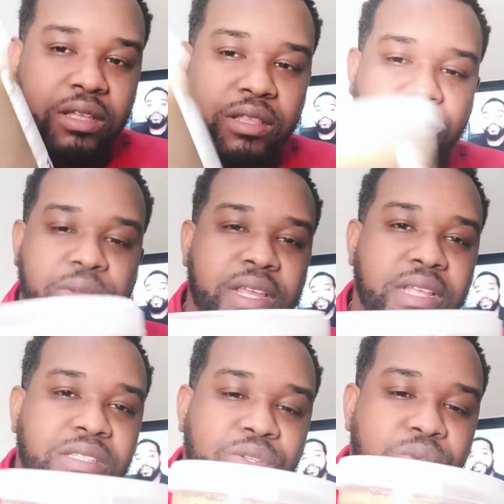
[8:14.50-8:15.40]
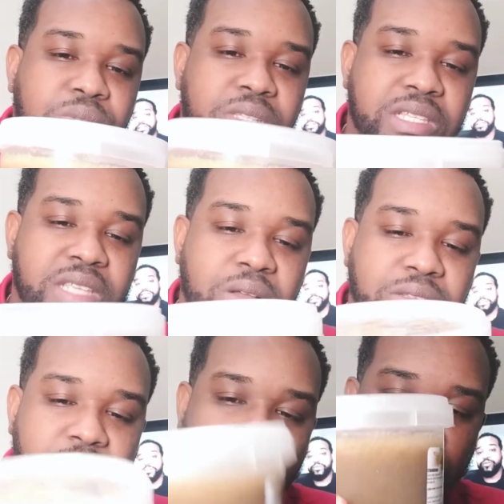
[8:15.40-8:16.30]
3 to 6
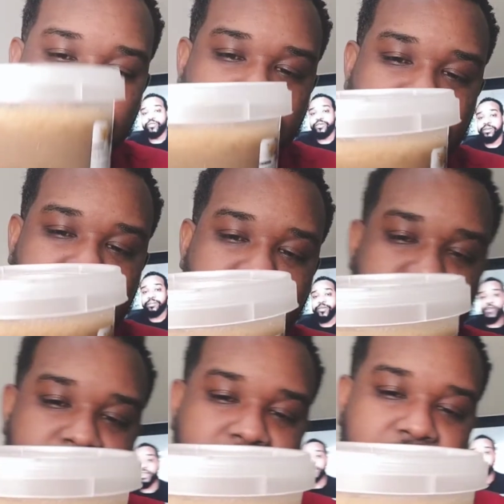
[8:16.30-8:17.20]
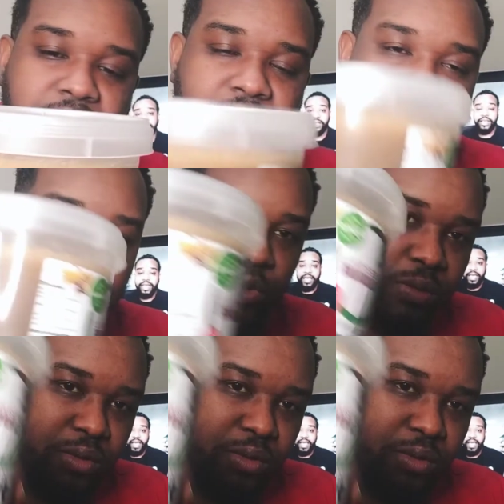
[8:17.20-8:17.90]
ounce of the condrus chrispus